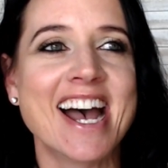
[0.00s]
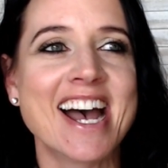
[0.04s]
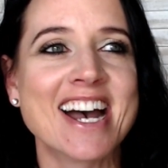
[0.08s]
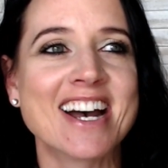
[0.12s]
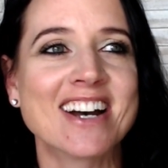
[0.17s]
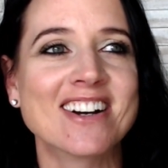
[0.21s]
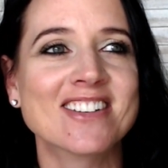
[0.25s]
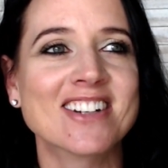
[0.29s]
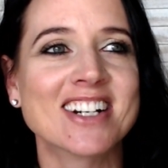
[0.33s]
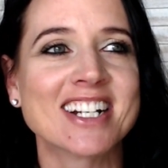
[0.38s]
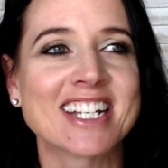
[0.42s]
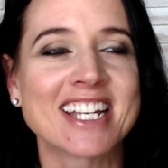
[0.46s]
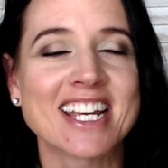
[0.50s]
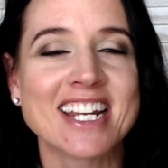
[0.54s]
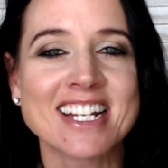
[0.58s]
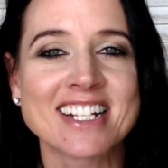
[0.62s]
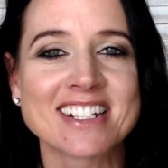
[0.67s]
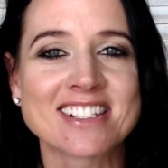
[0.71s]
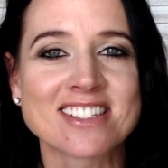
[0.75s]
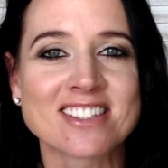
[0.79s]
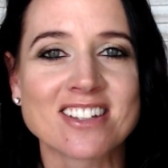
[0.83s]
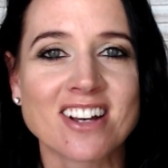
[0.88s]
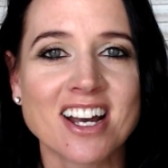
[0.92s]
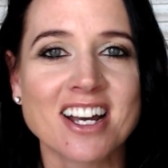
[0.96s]
I get
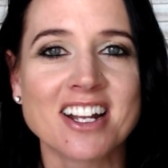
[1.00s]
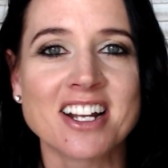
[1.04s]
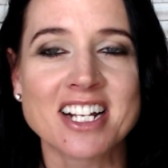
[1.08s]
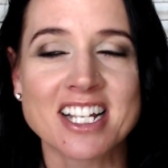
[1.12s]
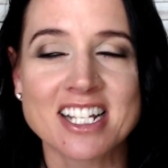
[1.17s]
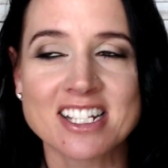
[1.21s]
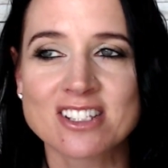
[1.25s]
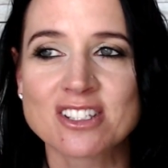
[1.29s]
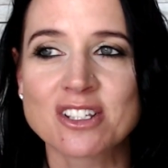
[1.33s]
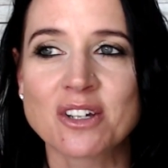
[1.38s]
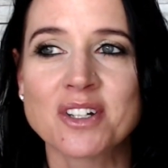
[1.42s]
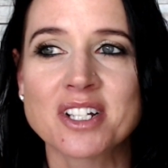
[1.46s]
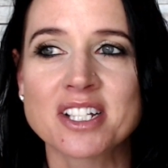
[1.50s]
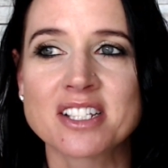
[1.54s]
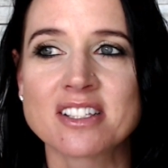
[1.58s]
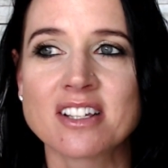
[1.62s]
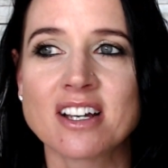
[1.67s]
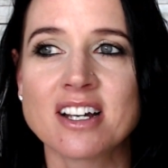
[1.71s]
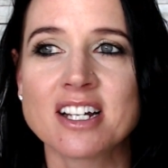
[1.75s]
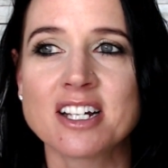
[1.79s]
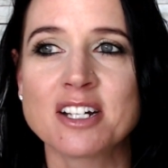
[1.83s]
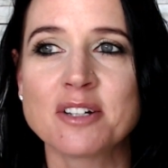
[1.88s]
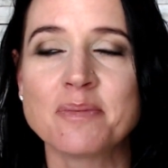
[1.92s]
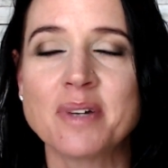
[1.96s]
excited. I get so
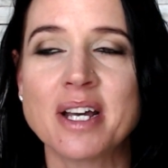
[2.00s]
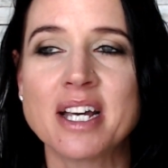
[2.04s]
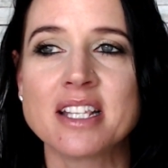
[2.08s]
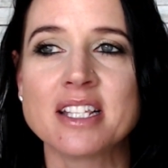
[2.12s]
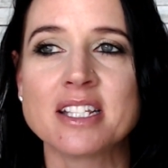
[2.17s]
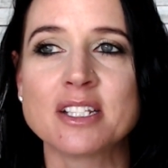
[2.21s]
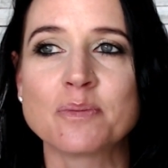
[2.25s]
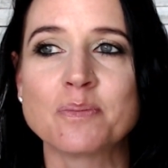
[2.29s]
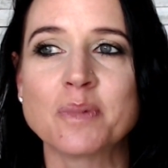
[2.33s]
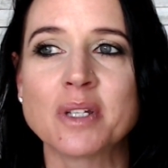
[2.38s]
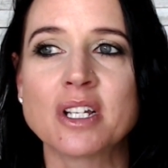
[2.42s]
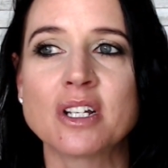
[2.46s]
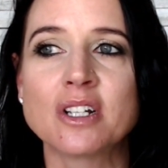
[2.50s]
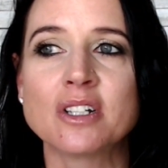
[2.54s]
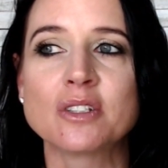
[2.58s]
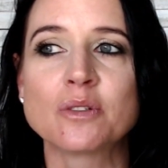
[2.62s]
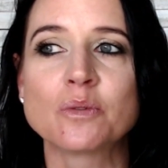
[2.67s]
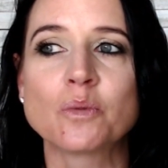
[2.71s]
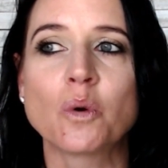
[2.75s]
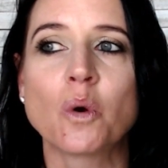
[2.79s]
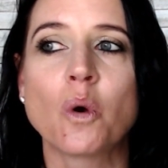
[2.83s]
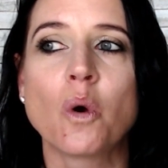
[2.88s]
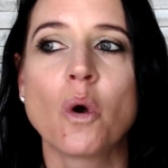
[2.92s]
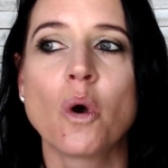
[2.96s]
excited about this
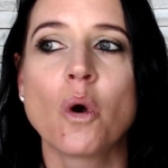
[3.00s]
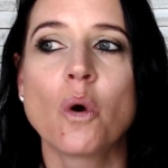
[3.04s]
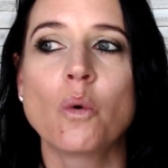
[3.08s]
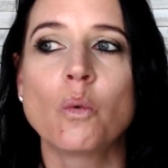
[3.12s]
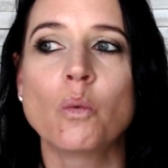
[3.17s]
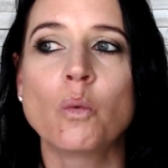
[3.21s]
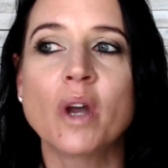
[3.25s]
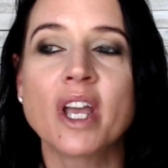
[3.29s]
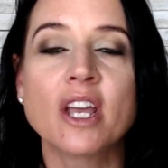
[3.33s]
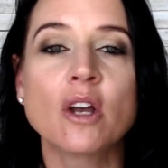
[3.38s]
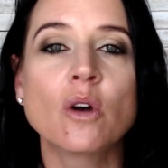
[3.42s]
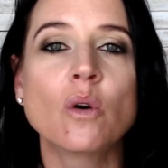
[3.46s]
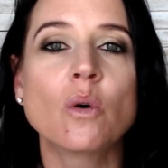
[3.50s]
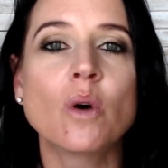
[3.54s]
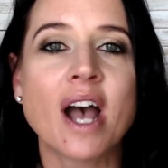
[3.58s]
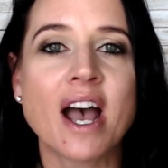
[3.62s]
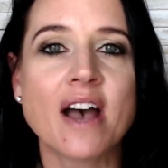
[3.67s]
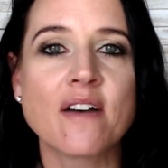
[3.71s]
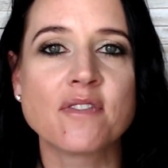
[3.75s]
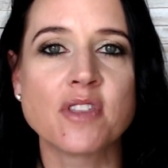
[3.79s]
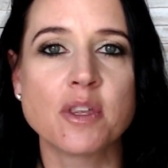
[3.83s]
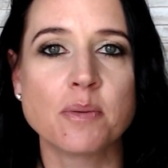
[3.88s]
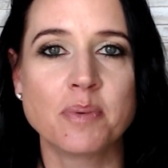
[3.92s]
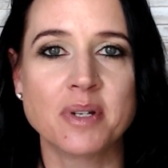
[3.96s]
because we all
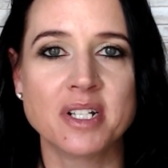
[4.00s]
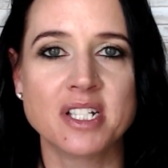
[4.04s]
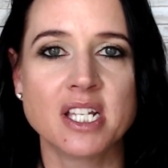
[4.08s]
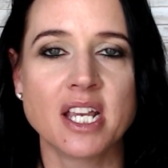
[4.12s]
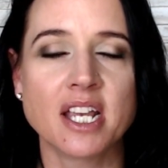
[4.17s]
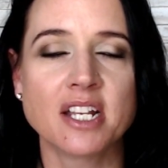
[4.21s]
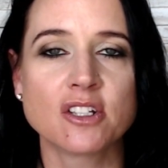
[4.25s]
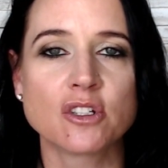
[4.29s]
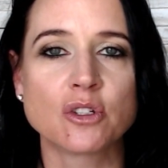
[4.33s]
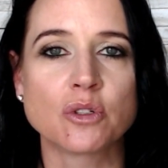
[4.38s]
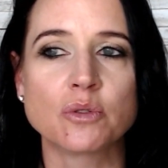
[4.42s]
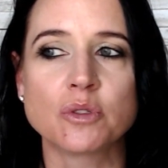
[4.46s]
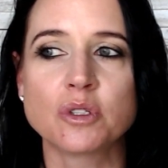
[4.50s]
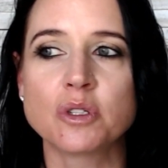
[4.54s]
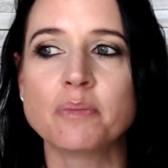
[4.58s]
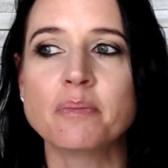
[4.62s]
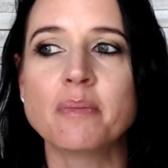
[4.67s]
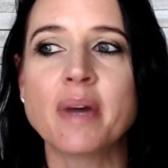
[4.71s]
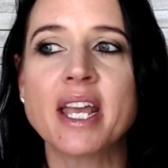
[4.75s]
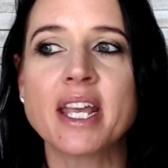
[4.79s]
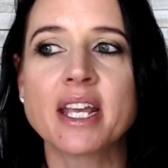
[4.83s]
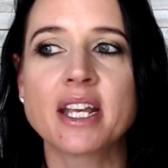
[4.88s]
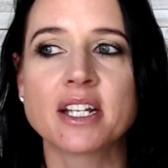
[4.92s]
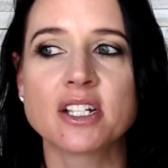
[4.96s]
have the potential to
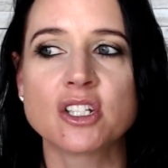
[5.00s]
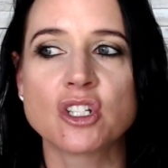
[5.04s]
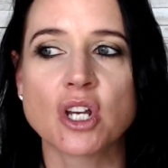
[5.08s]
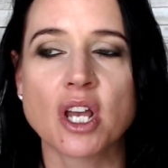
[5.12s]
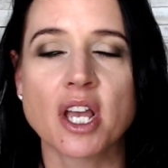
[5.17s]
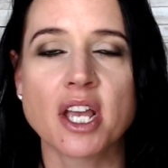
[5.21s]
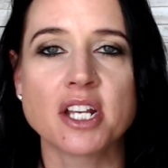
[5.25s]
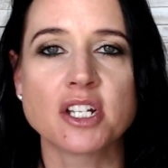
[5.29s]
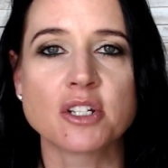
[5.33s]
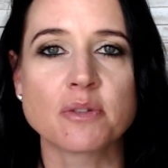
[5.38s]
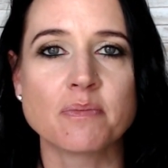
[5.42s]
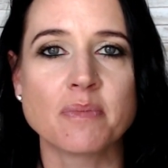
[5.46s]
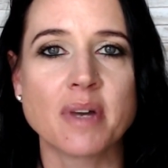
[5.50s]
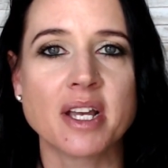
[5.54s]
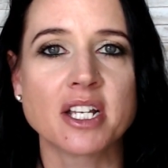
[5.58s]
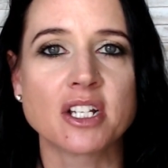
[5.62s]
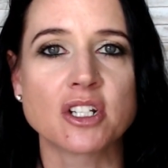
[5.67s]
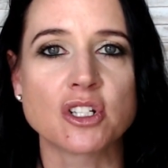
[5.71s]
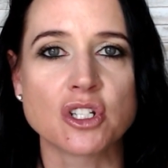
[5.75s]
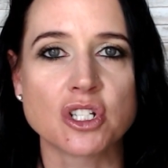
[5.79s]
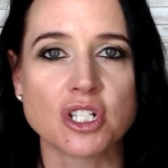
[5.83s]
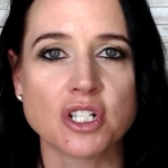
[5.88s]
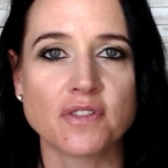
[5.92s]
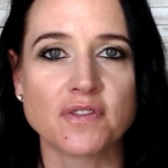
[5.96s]
make a change,
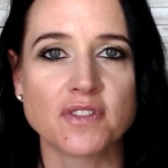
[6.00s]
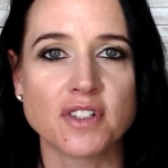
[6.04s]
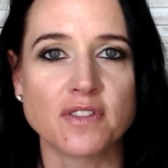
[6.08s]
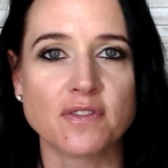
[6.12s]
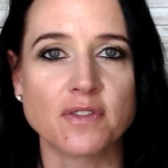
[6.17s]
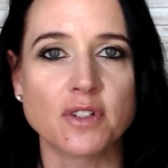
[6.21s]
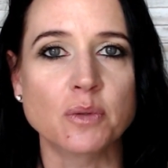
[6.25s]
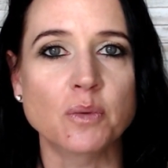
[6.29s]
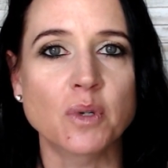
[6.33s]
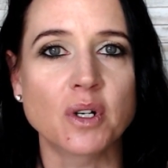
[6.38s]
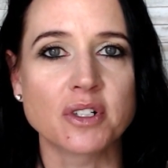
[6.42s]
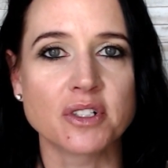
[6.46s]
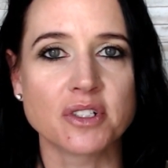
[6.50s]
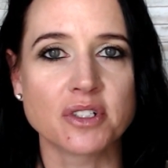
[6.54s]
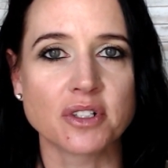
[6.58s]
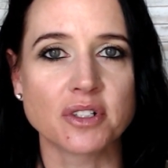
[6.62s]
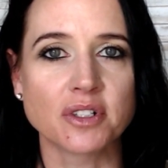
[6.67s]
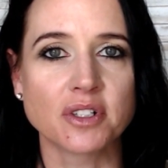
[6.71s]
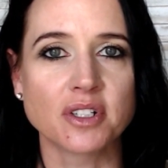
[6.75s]
make a shift if we want